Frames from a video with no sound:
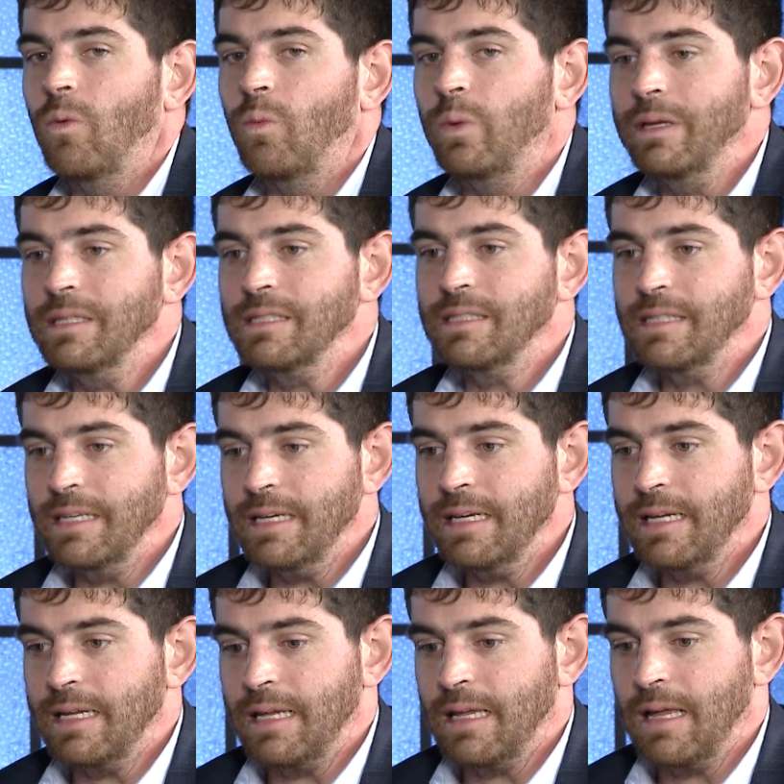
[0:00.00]
we
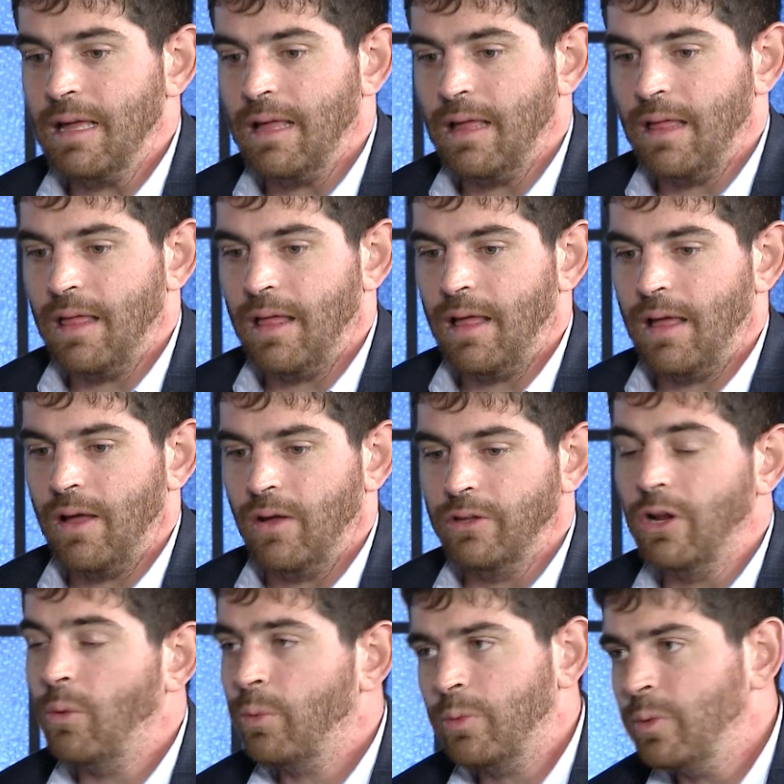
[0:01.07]
see,
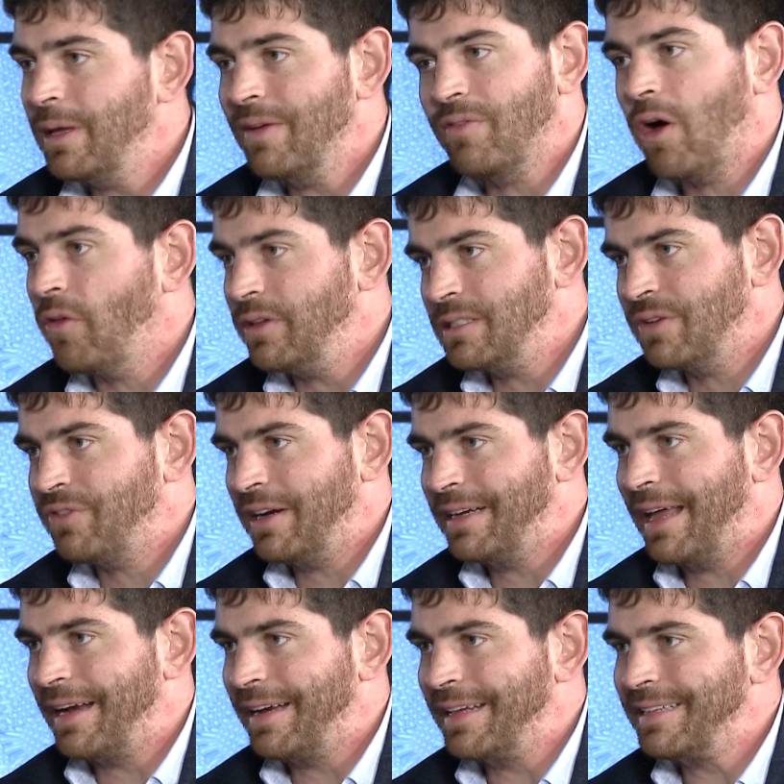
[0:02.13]
we have all these different
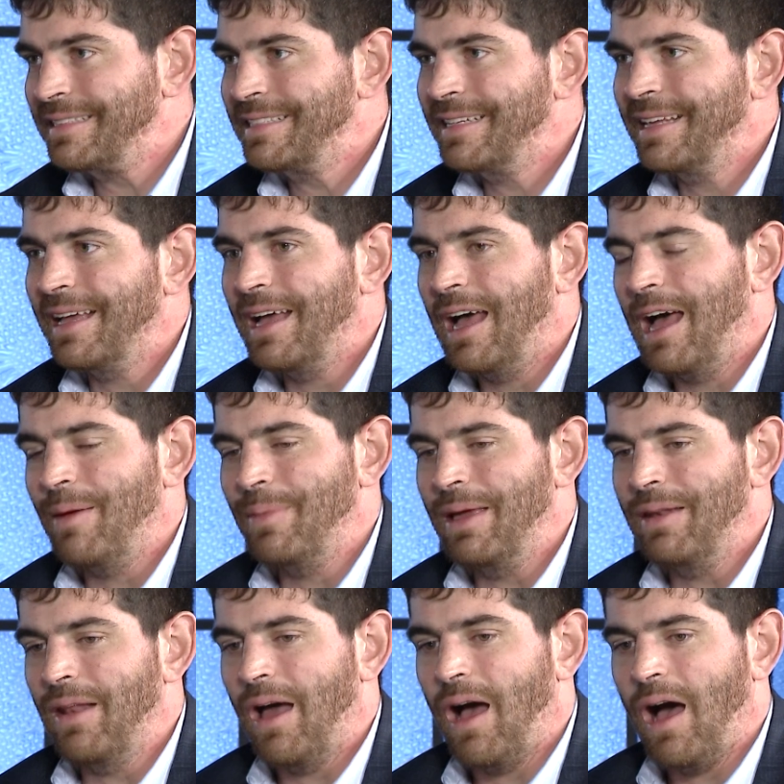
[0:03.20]
identities.
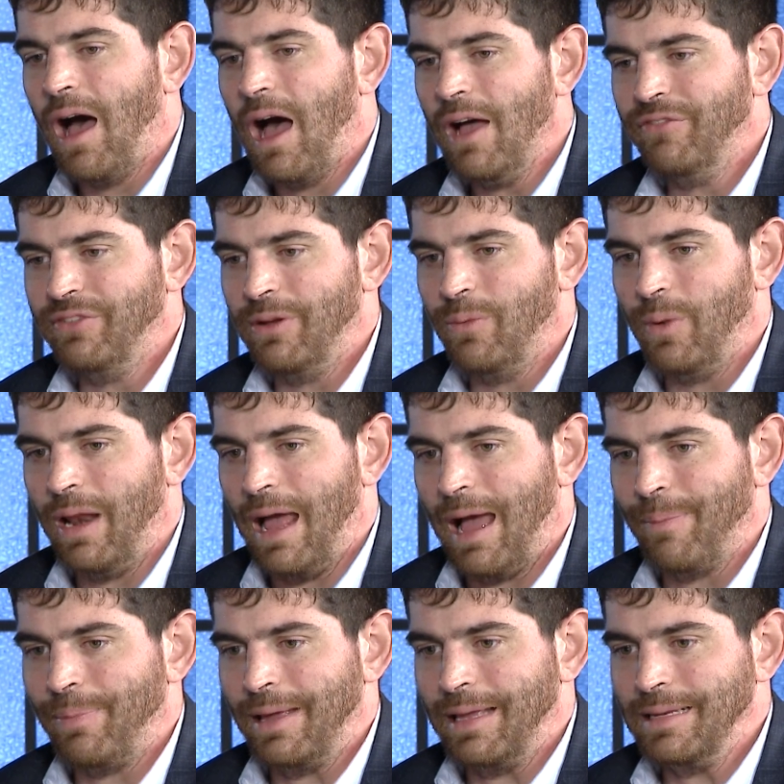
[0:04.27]
And often what
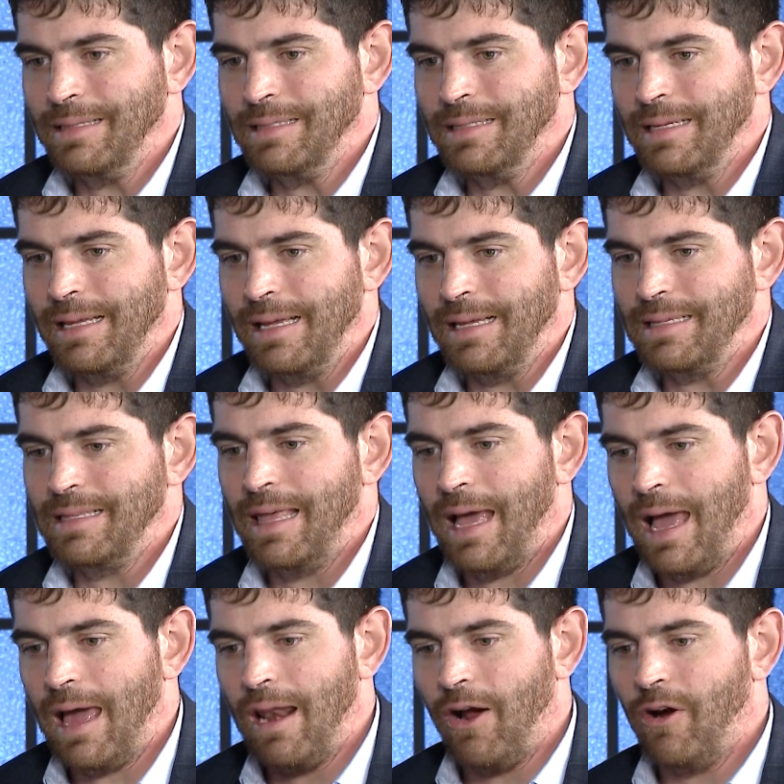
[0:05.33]
happens is
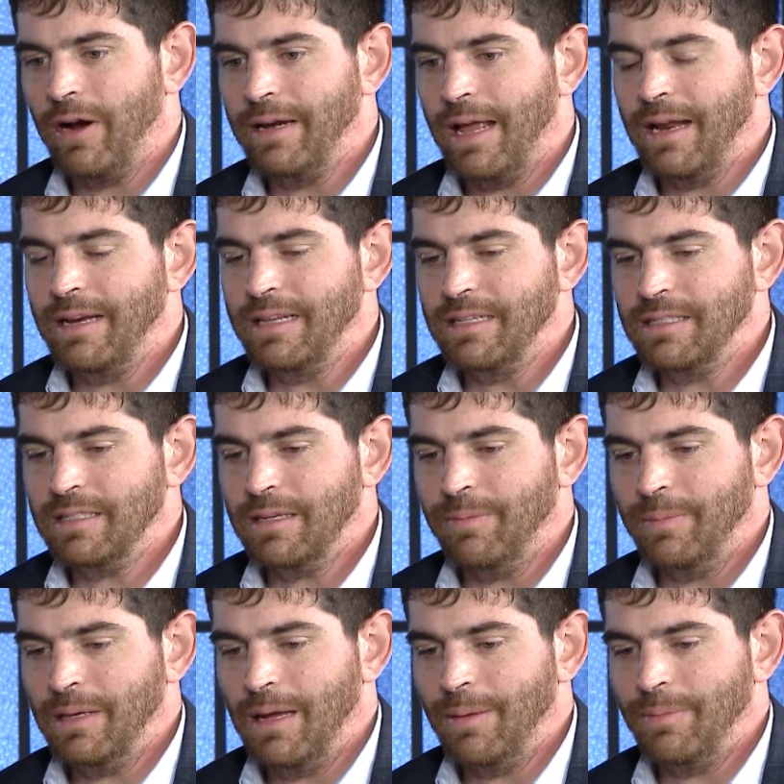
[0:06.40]
that our identities can
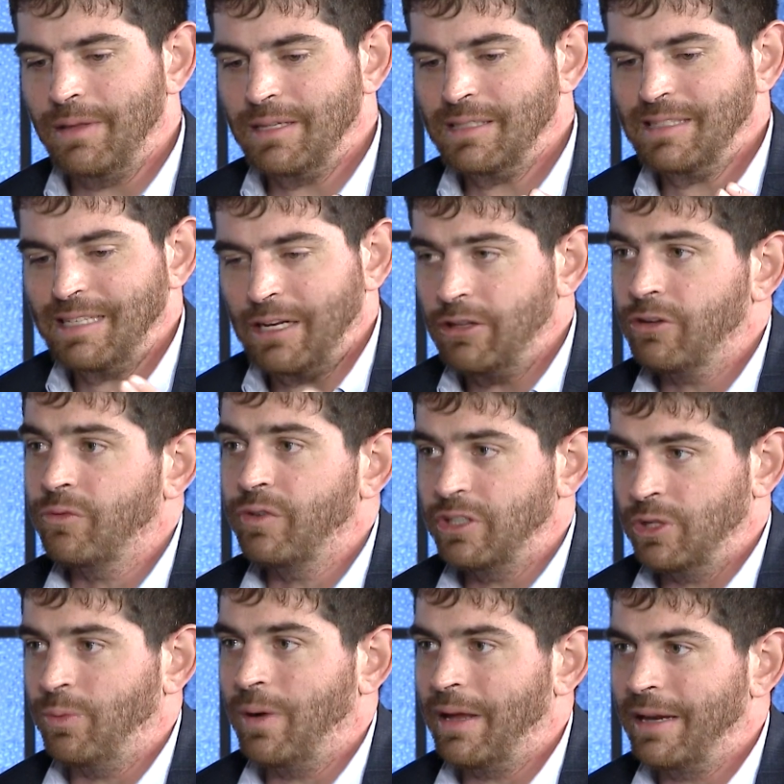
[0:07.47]
become the singular
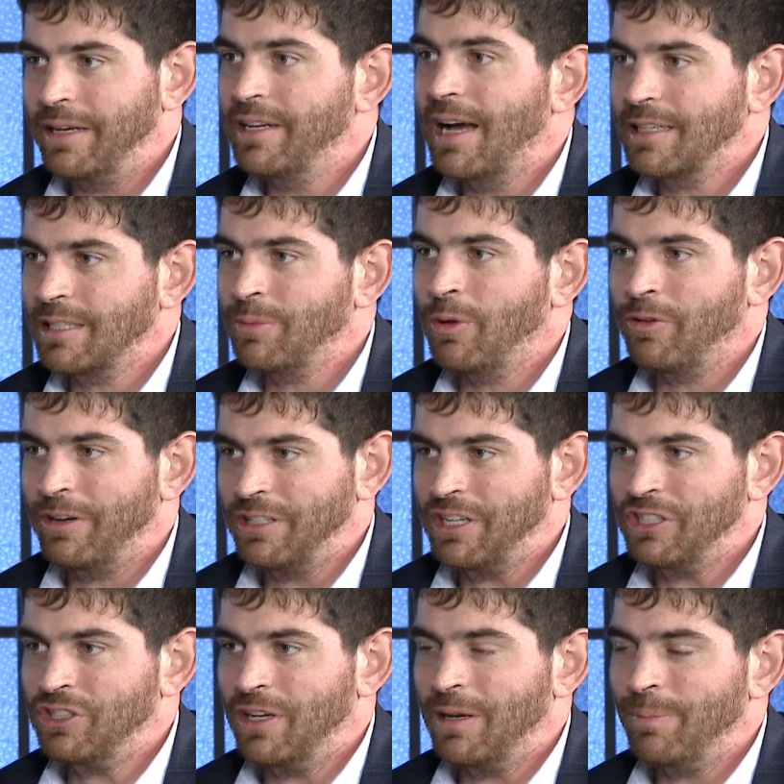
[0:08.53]
rigid one. And toxic
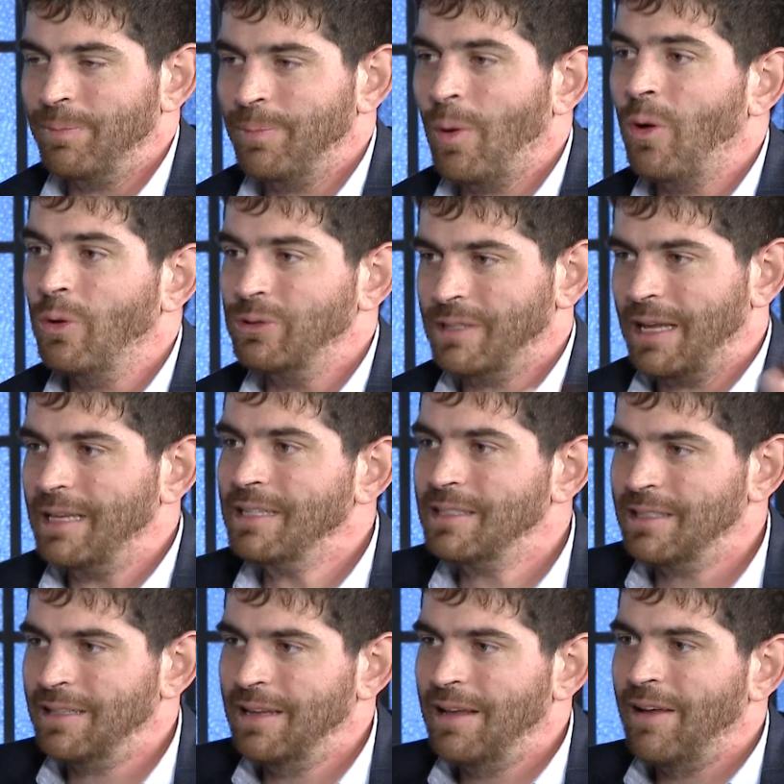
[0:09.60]
polarization pulls
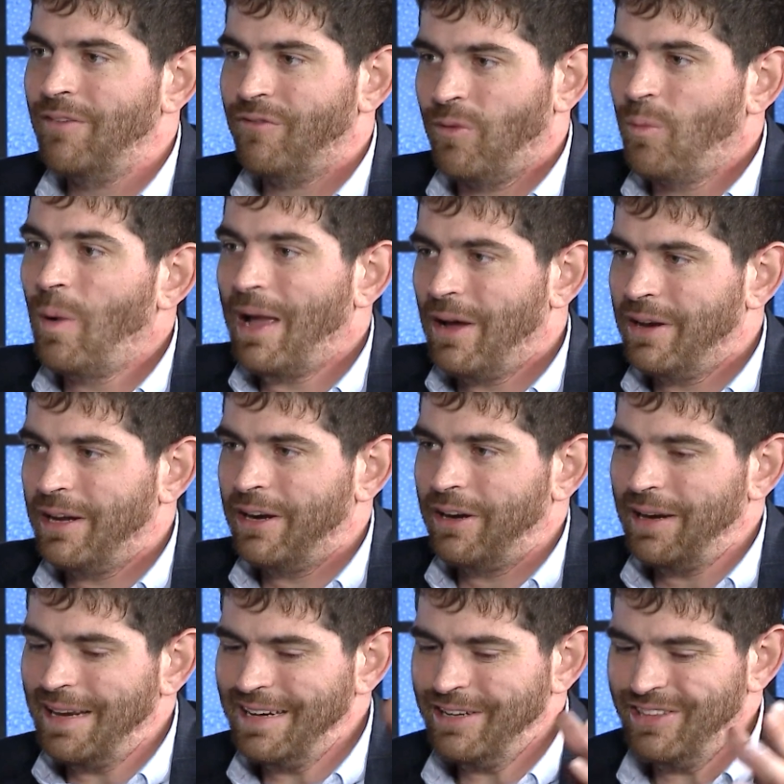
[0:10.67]
us from way out here
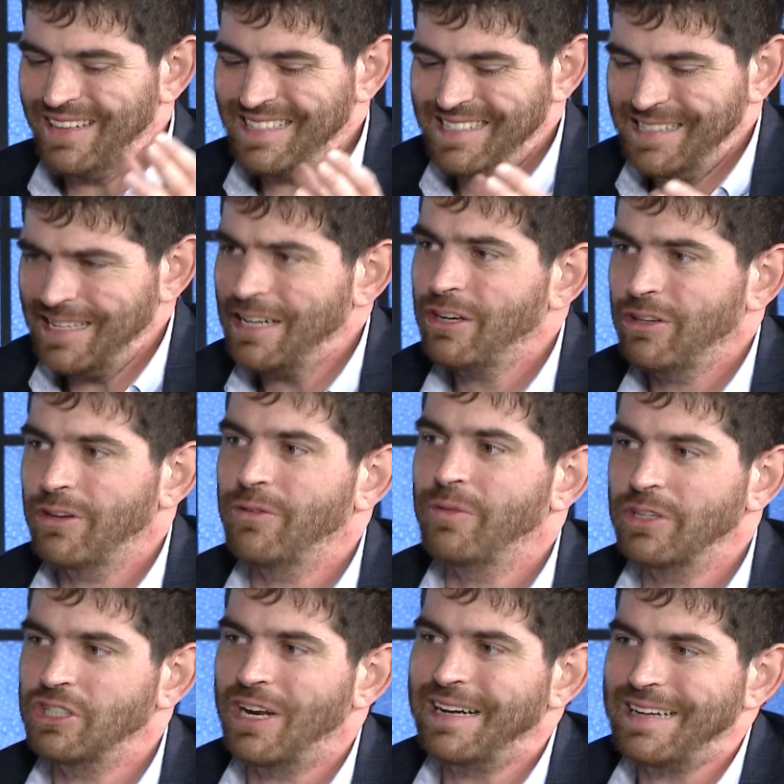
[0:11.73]
into the singular
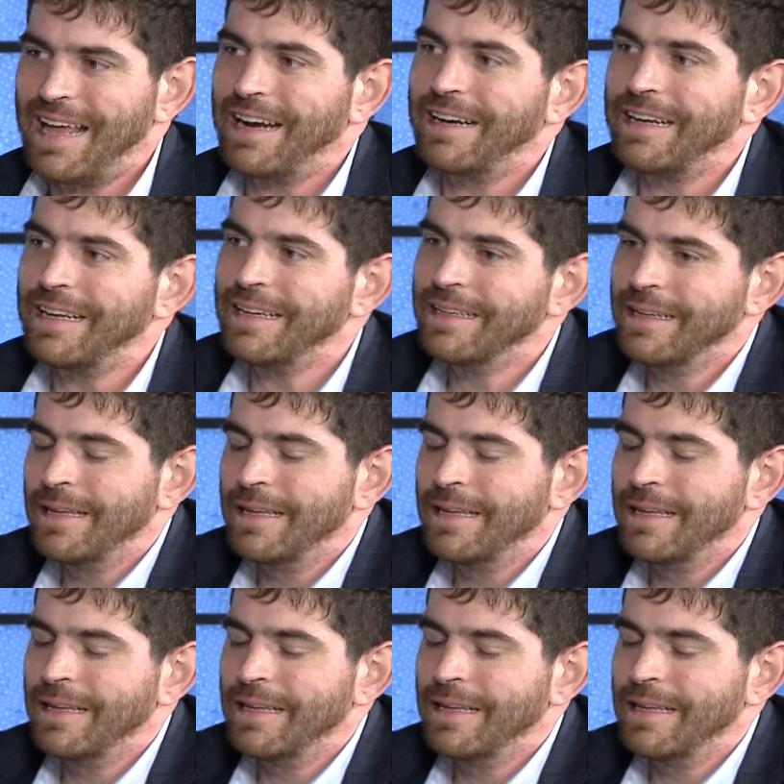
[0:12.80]
rigid identity.